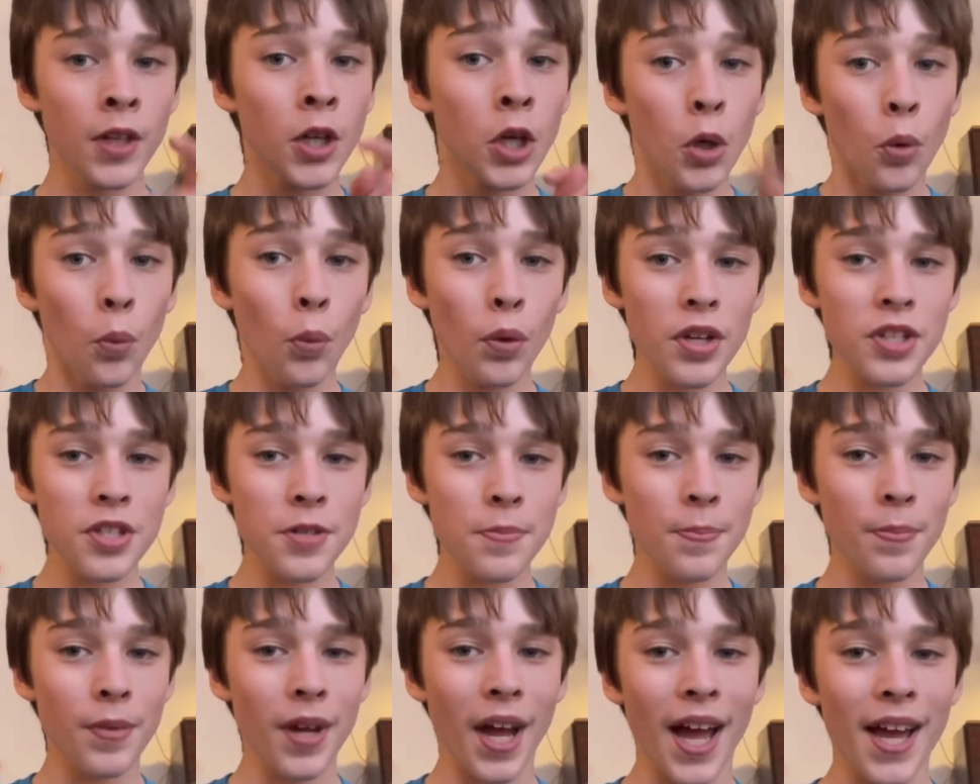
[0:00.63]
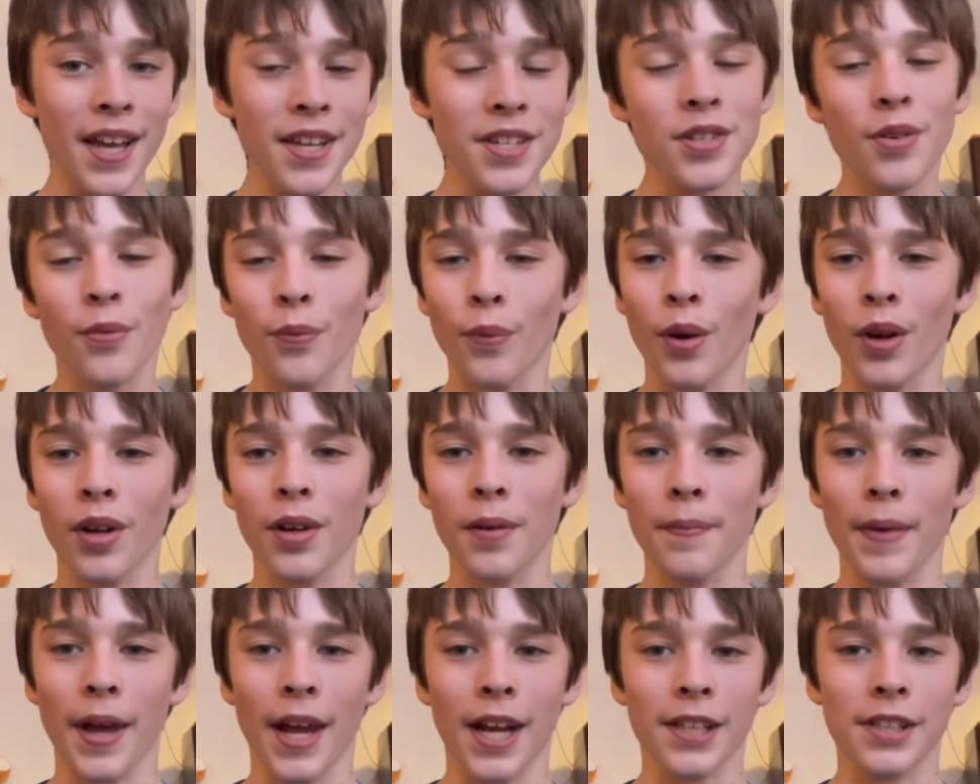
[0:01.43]
What is up, guys? Welcome
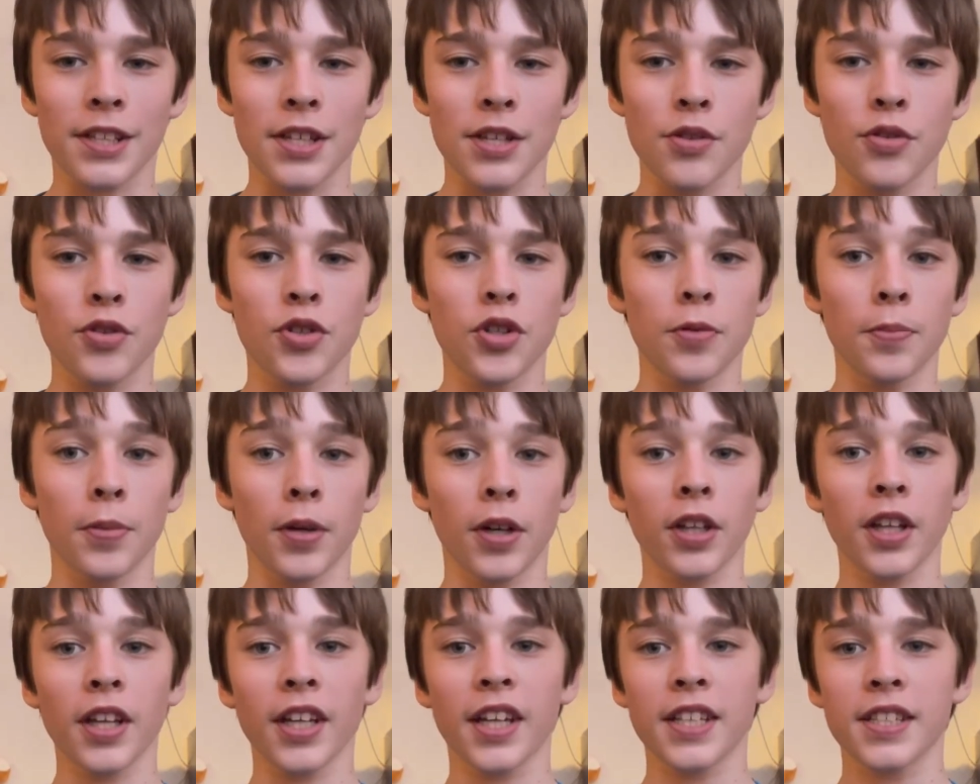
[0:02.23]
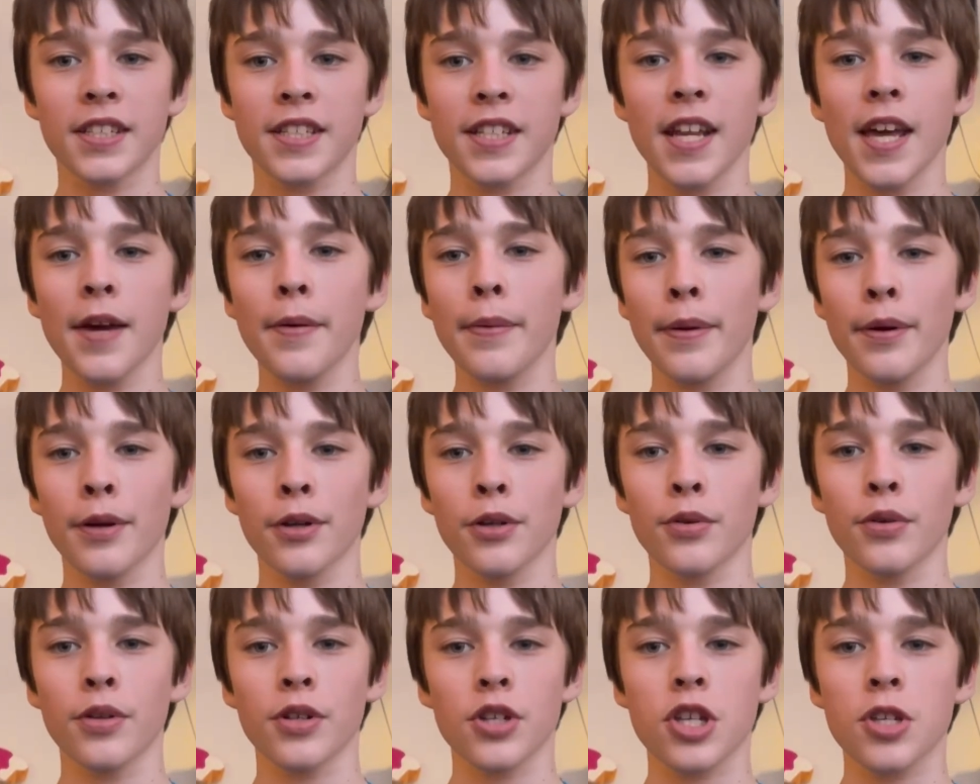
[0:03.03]
back to YouTube Erlich, and today we are
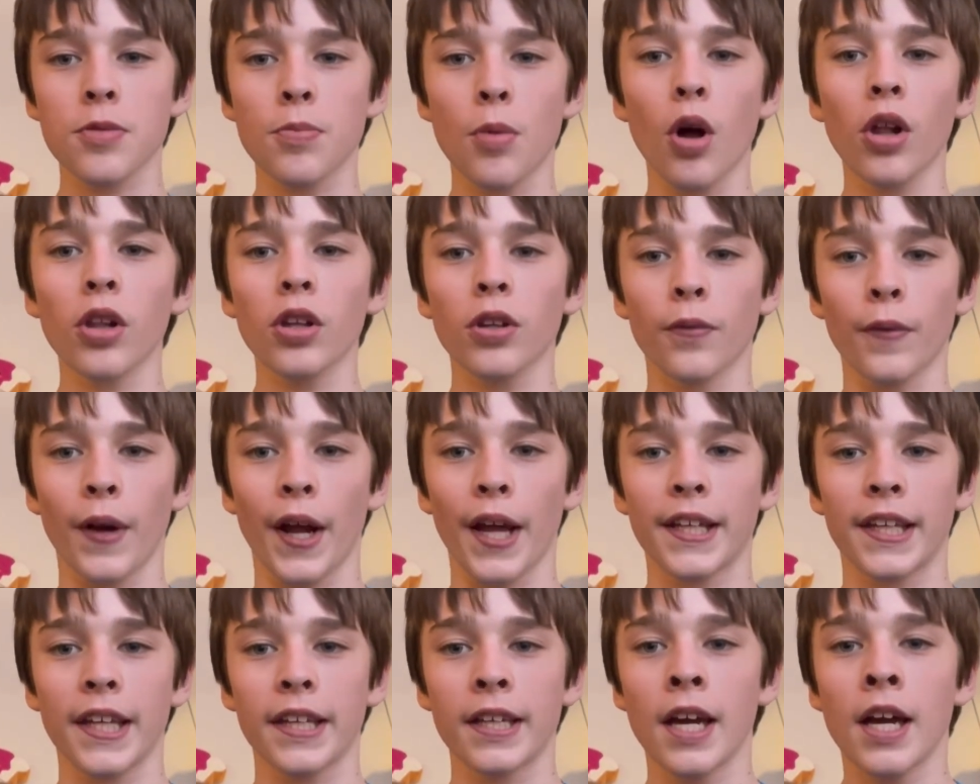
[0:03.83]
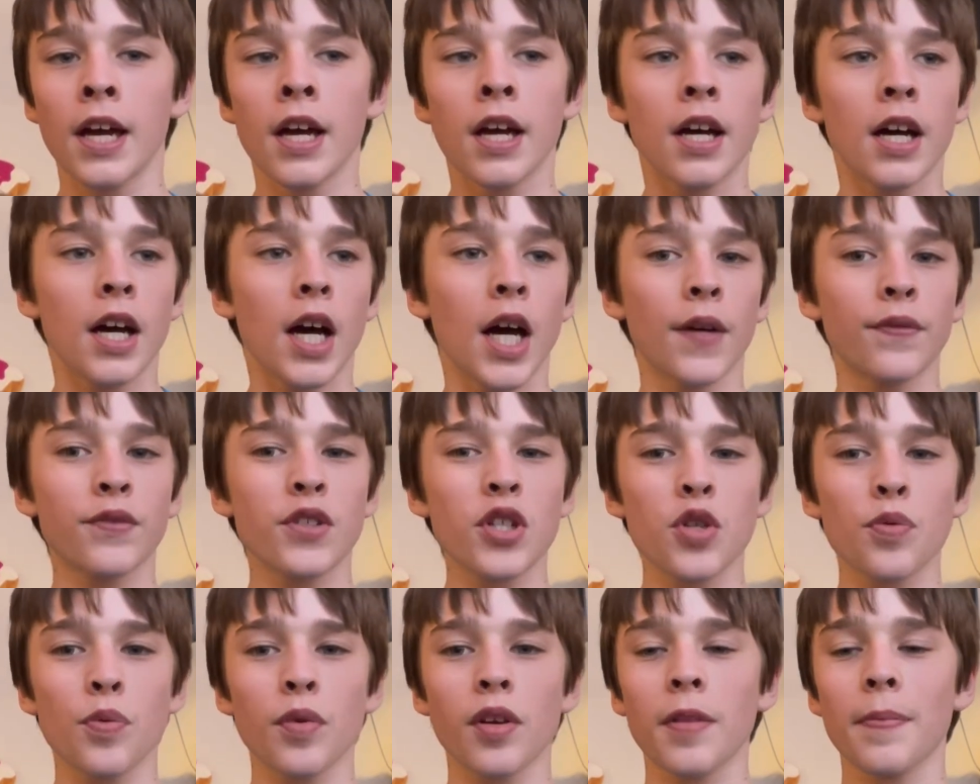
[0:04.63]
doing a smaller ranking of
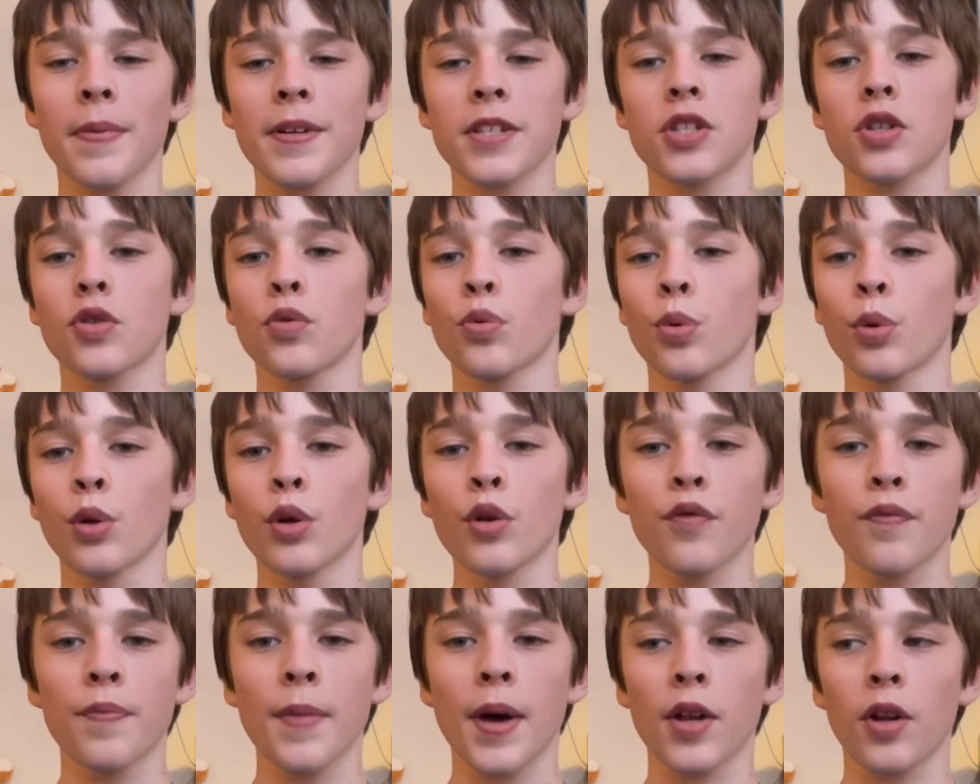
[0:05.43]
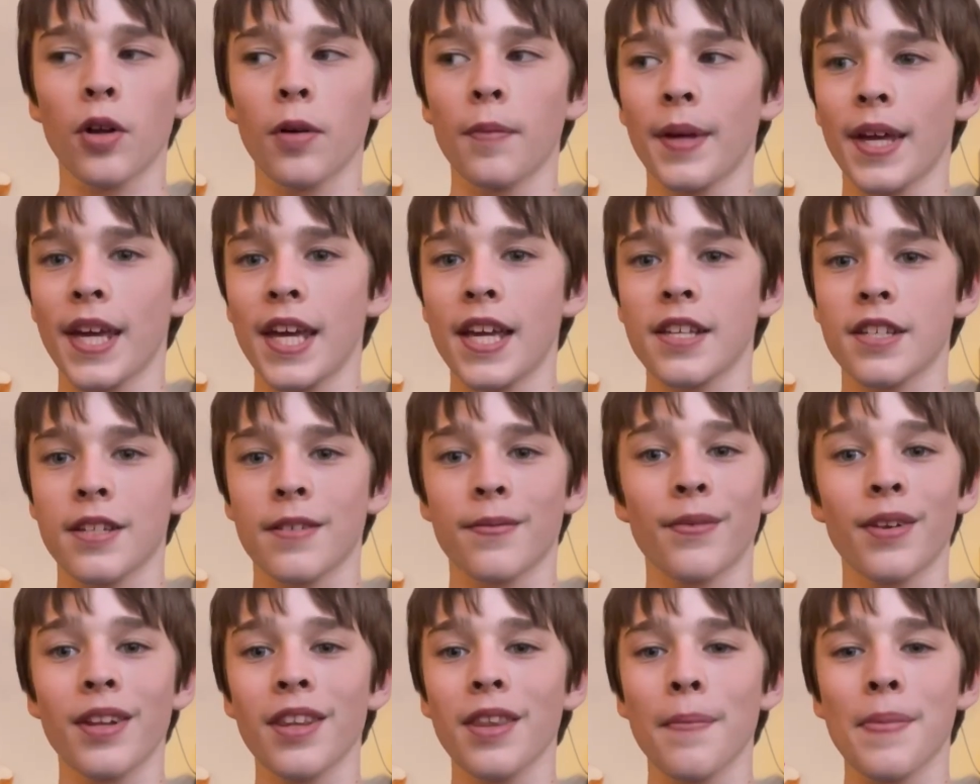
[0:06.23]
just one of the best groove metal bands and
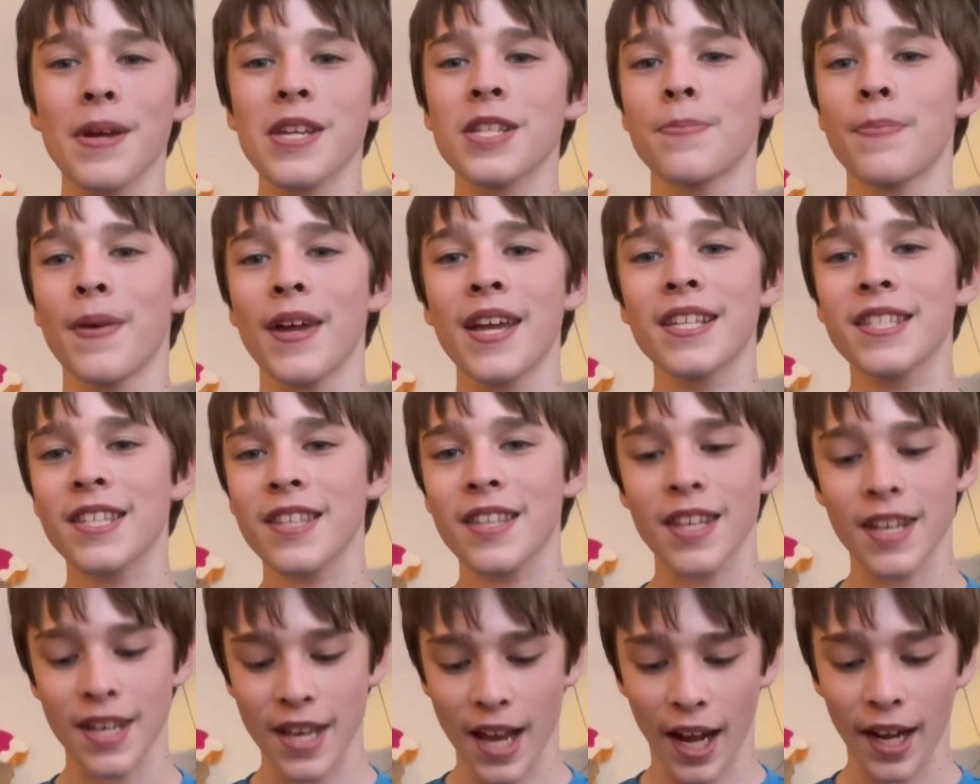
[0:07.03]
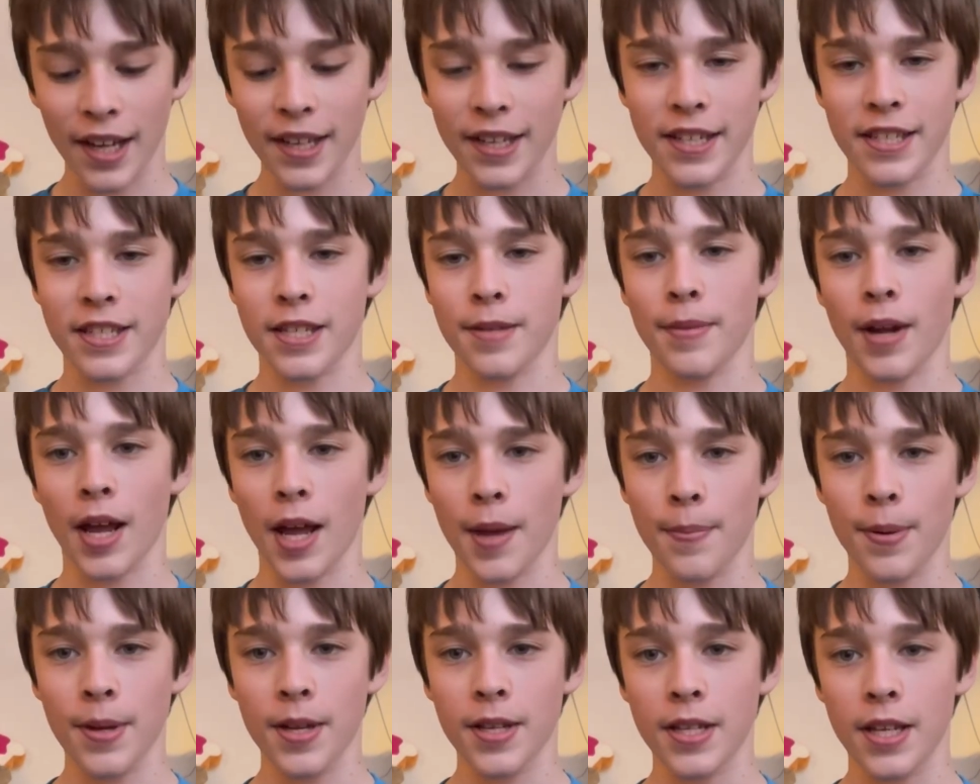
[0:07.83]
one of the best bands of the 90s, in my
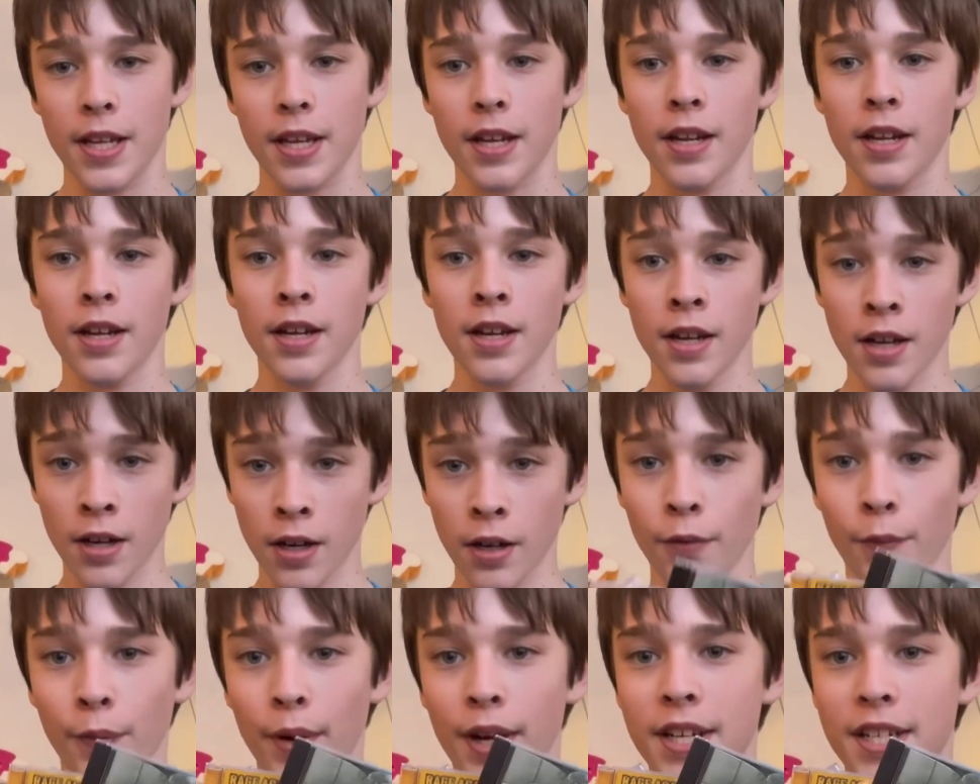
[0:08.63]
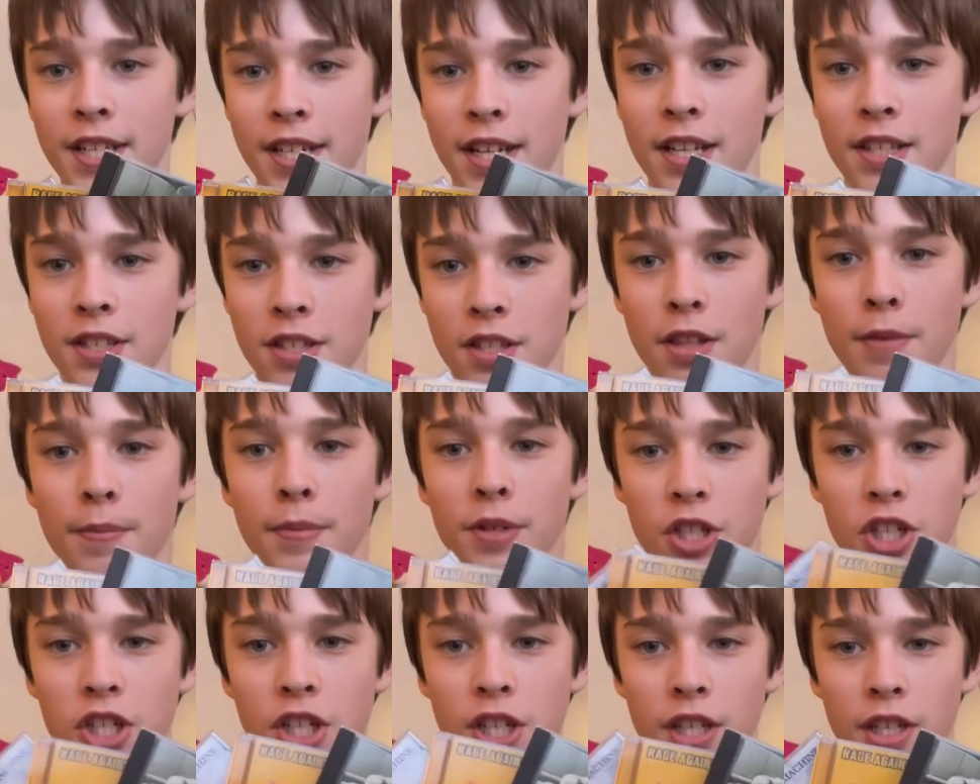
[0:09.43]
opinion, Rage Against the
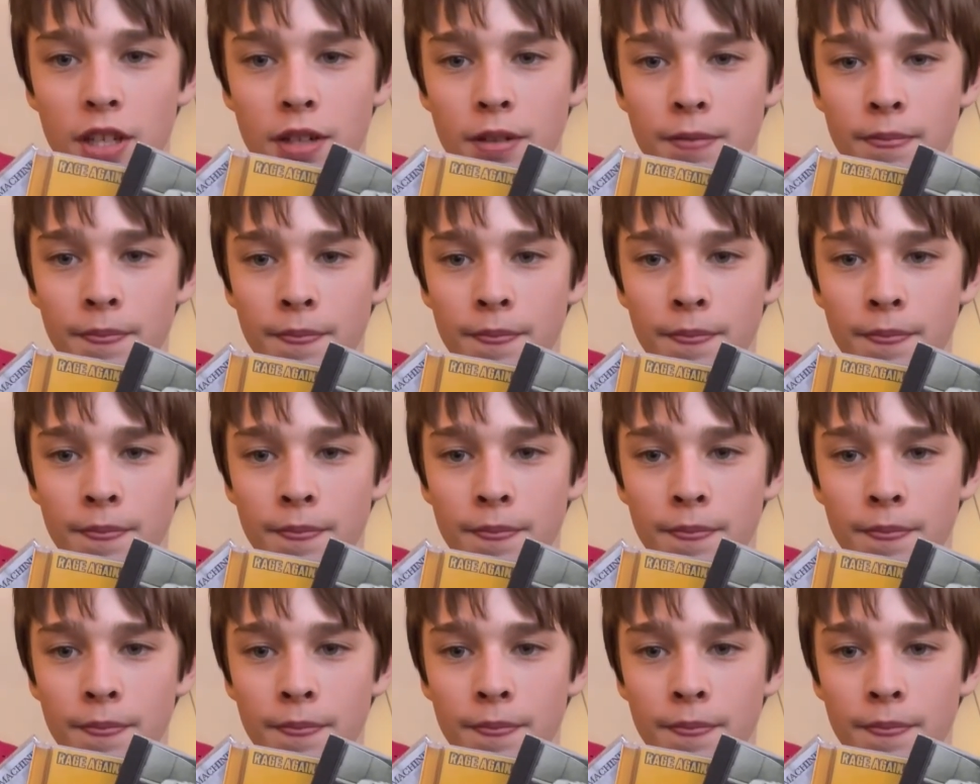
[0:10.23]
Machine.